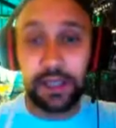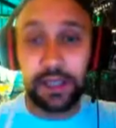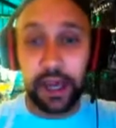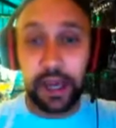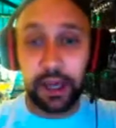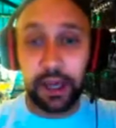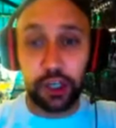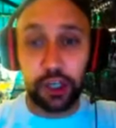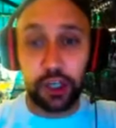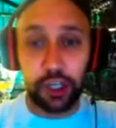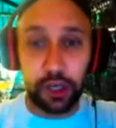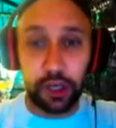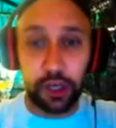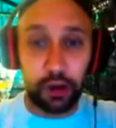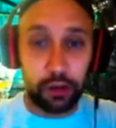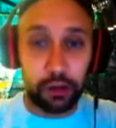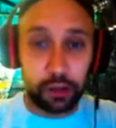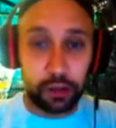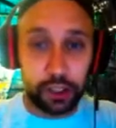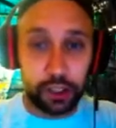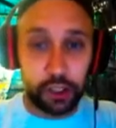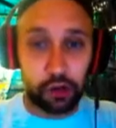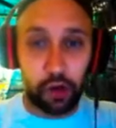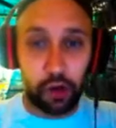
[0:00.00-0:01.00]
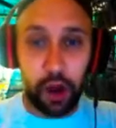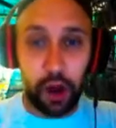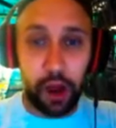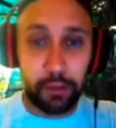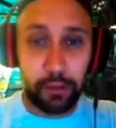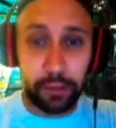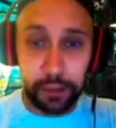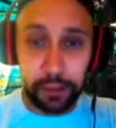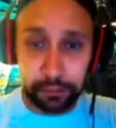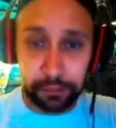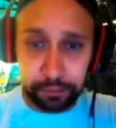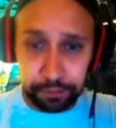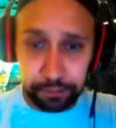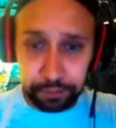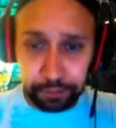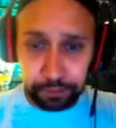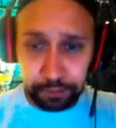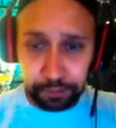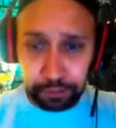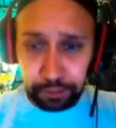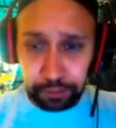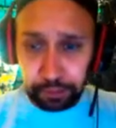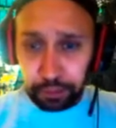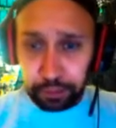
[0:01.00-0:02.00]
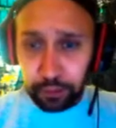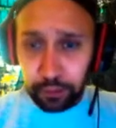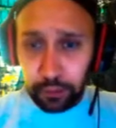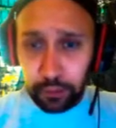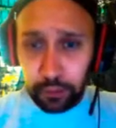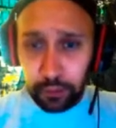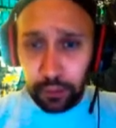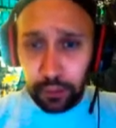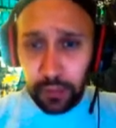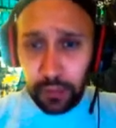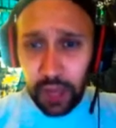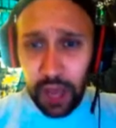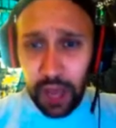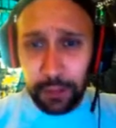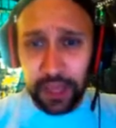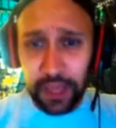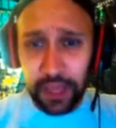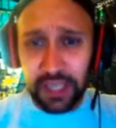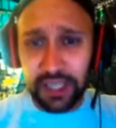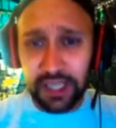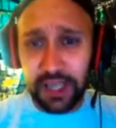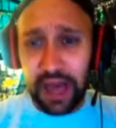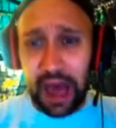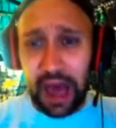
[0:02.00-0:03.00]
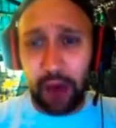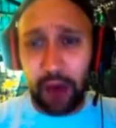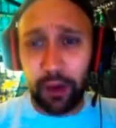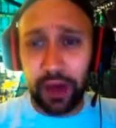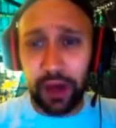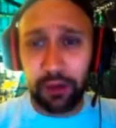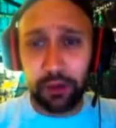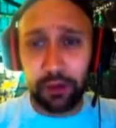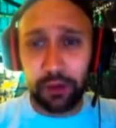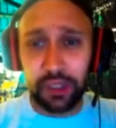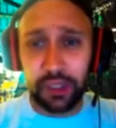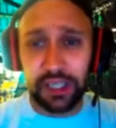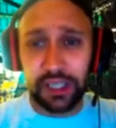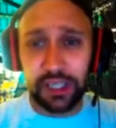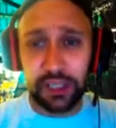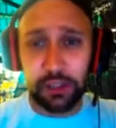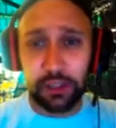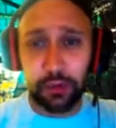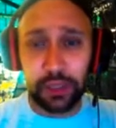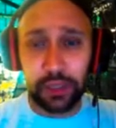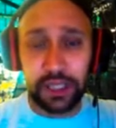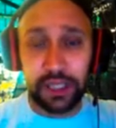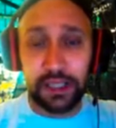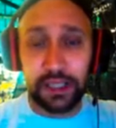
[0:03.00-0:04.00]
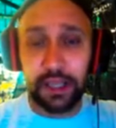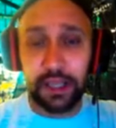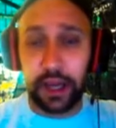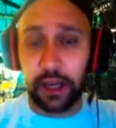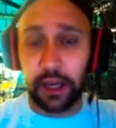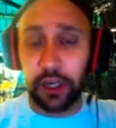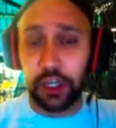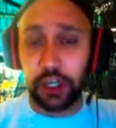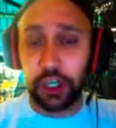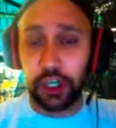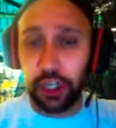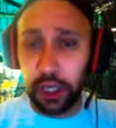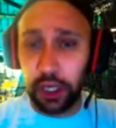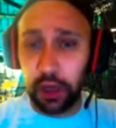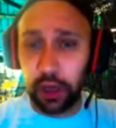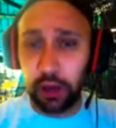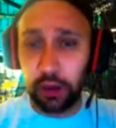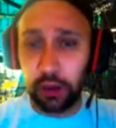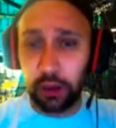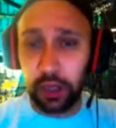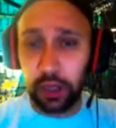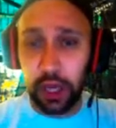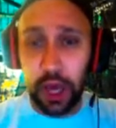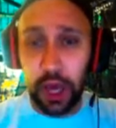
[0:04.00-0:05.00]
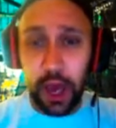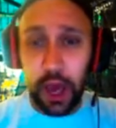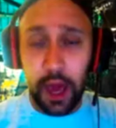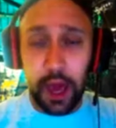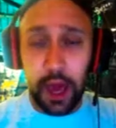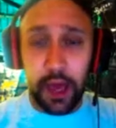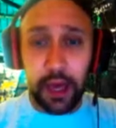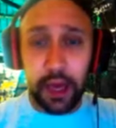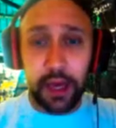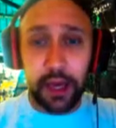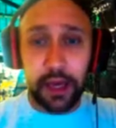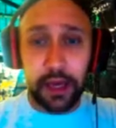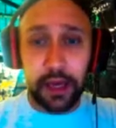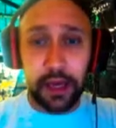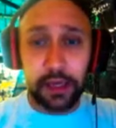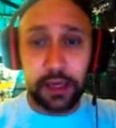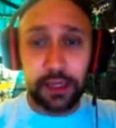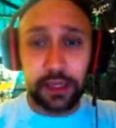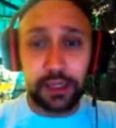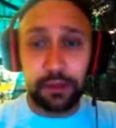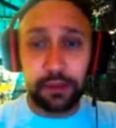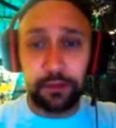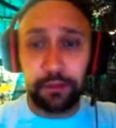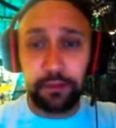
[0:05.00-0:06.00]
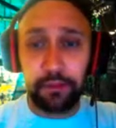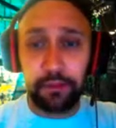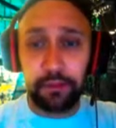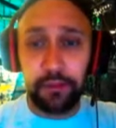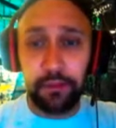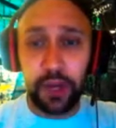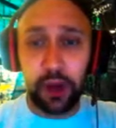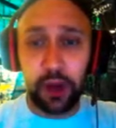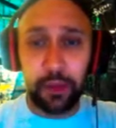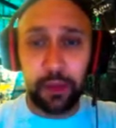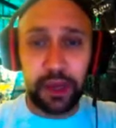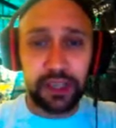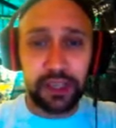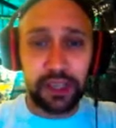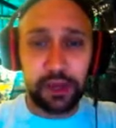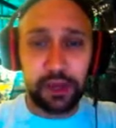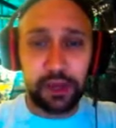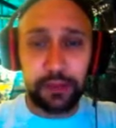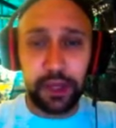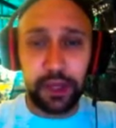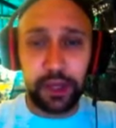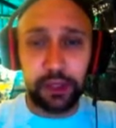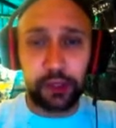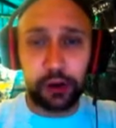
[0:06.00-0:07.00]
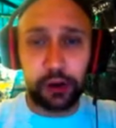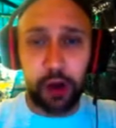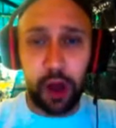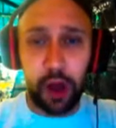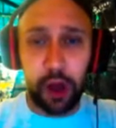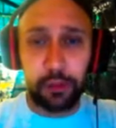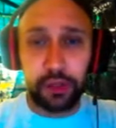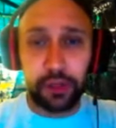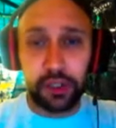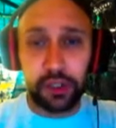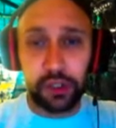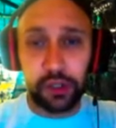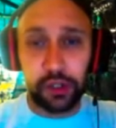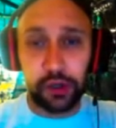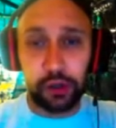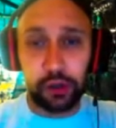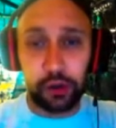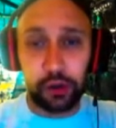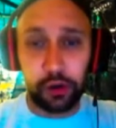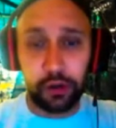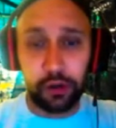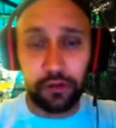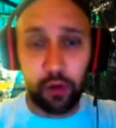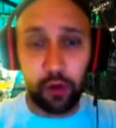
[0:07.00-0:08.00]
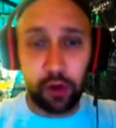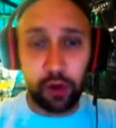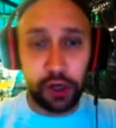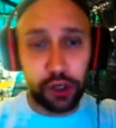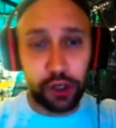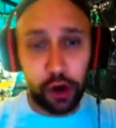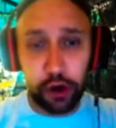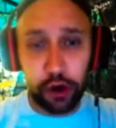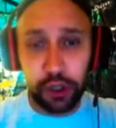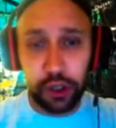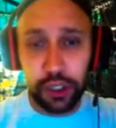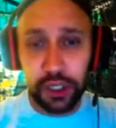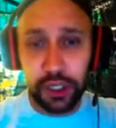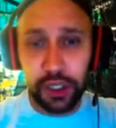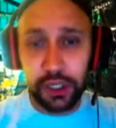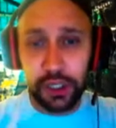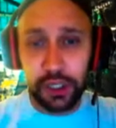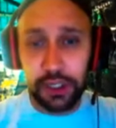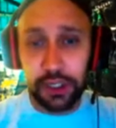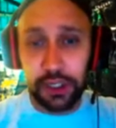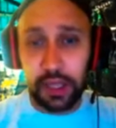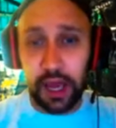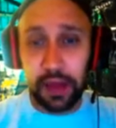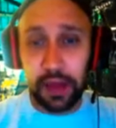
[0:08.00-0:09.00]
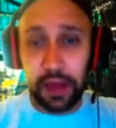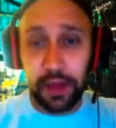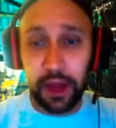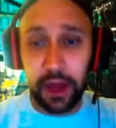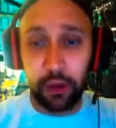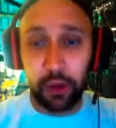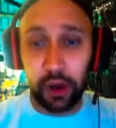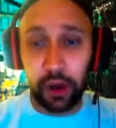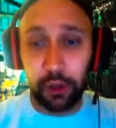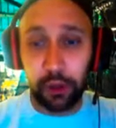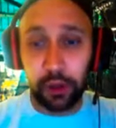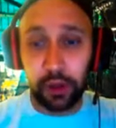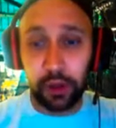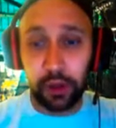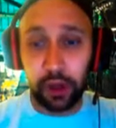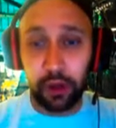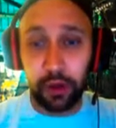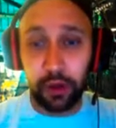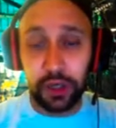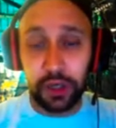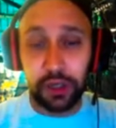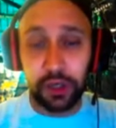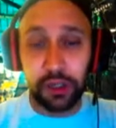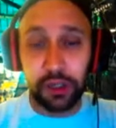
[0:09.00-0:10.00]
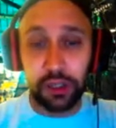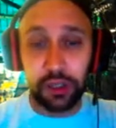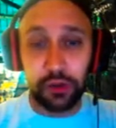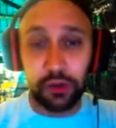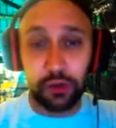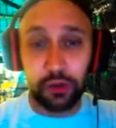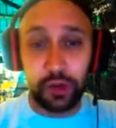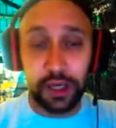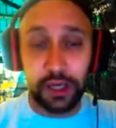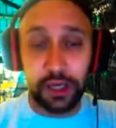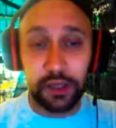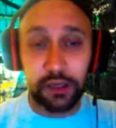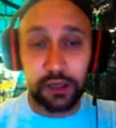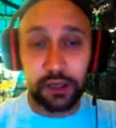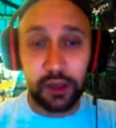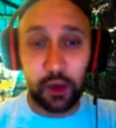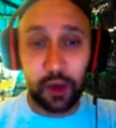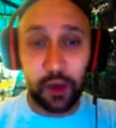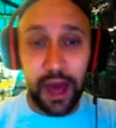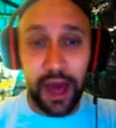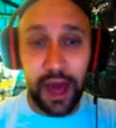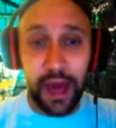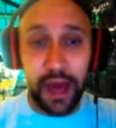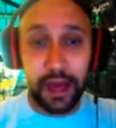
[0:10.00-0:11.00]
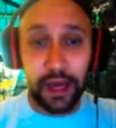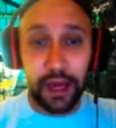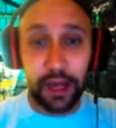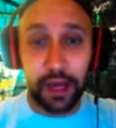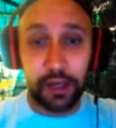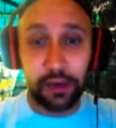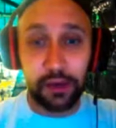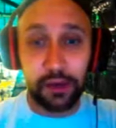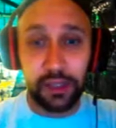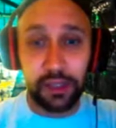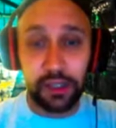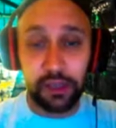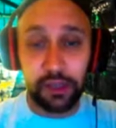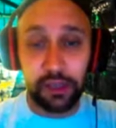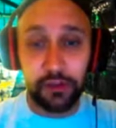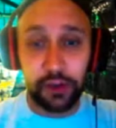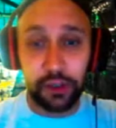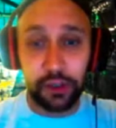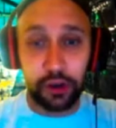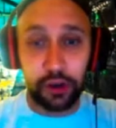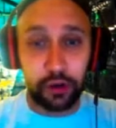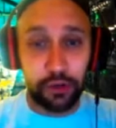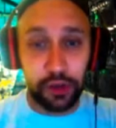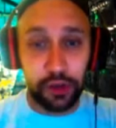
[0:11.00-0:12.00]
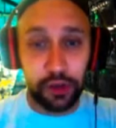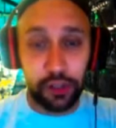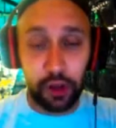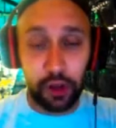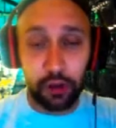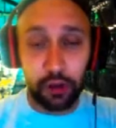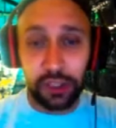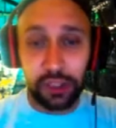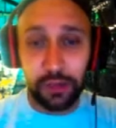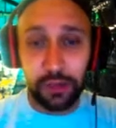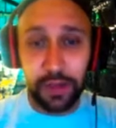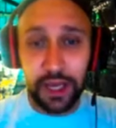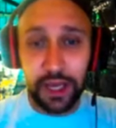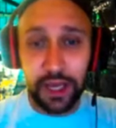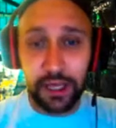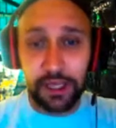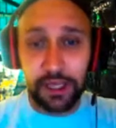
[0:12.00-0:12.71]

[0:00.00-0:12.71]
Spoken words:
She-Hulk to drop. And basically how I will deal with the second She-Hulk is, basically build her up to her 4 charges, and then what I will go and do is go ahead and use Silver Surfer's ultimate,